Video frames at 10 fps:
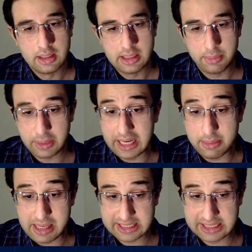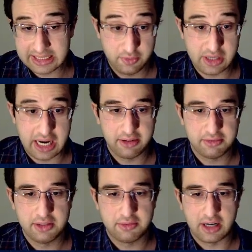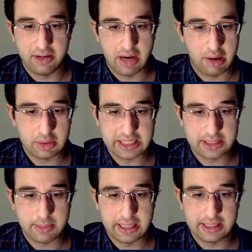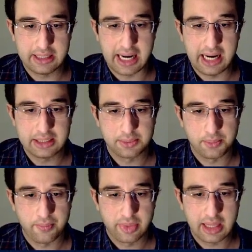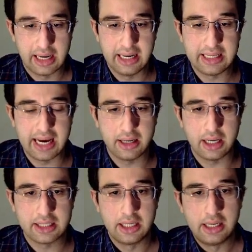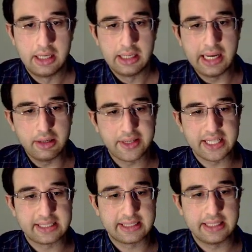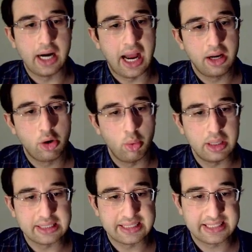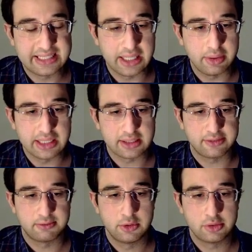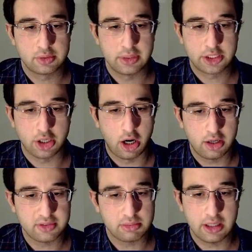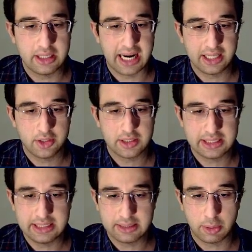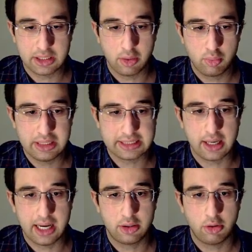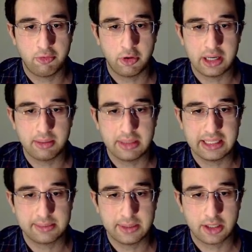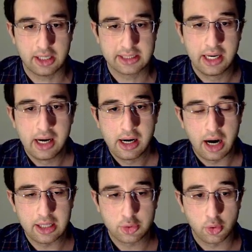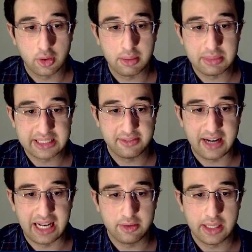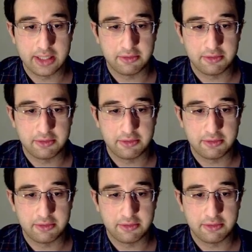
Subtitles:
He played the best move, knight fd5. I was expecting that. And again, like, here you can see I go with a series of moves, which all of them are inaccuracies, but the reason I go for them is because I totally misevaluate the